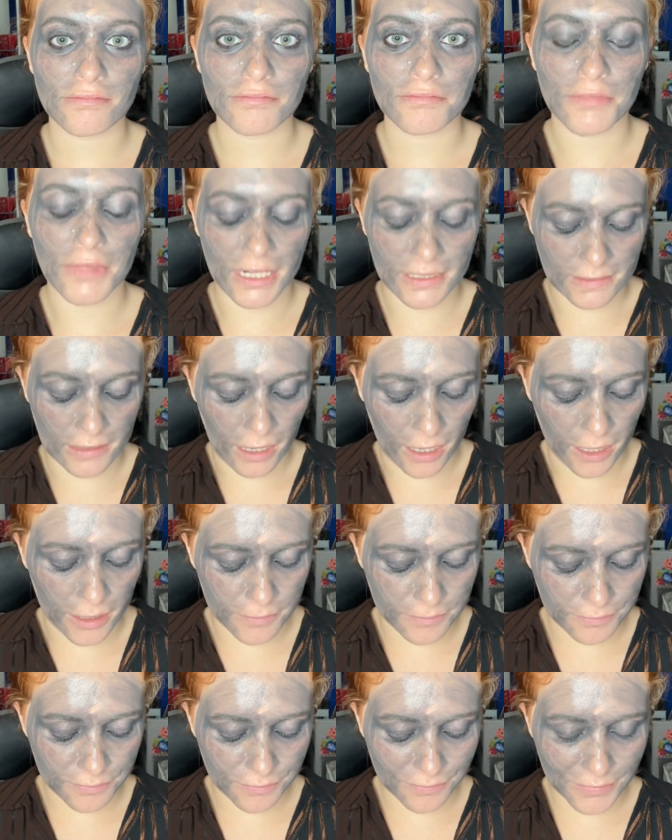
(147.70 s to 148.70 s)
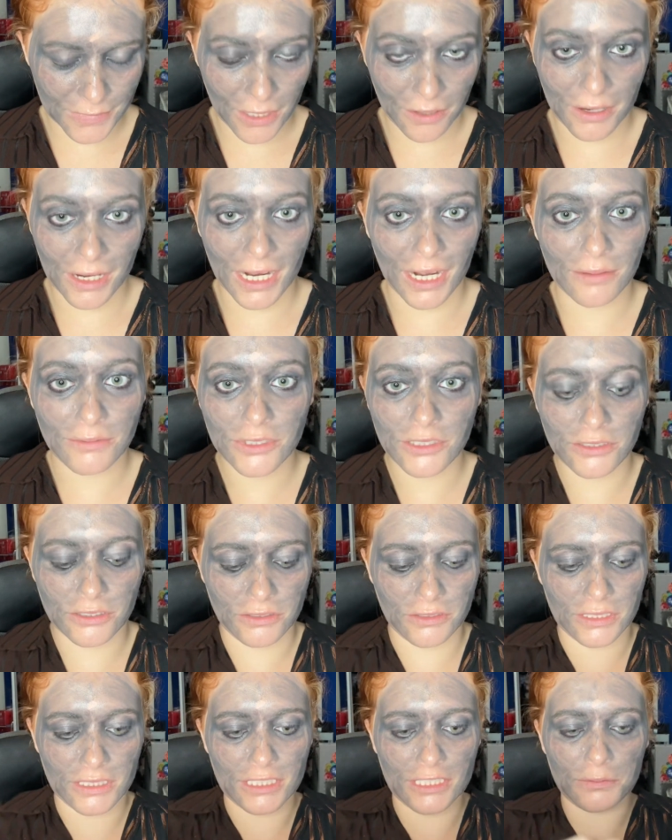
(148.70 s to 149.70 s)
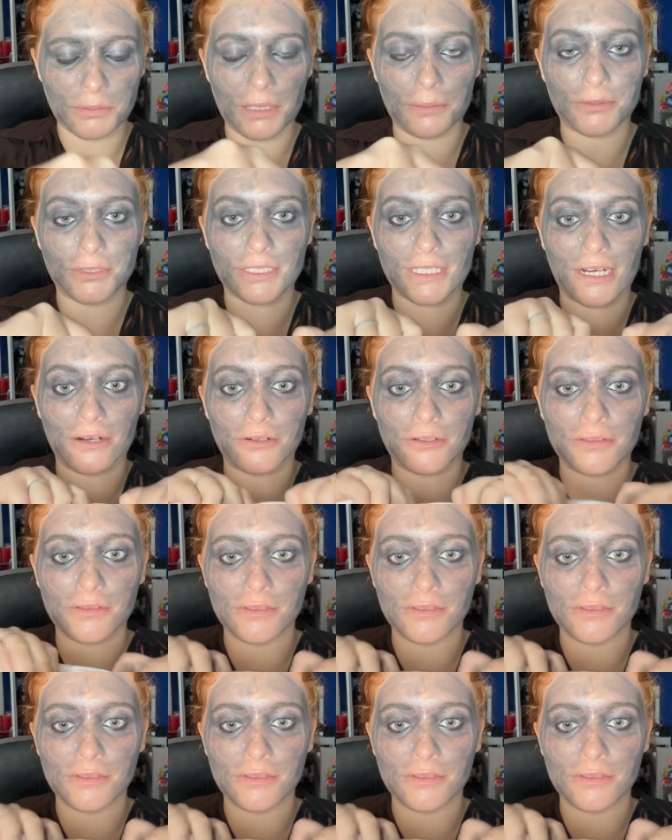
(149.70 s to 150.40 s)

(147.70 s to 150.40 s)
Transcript: That's hot. Okay, I'm just using this paper towel.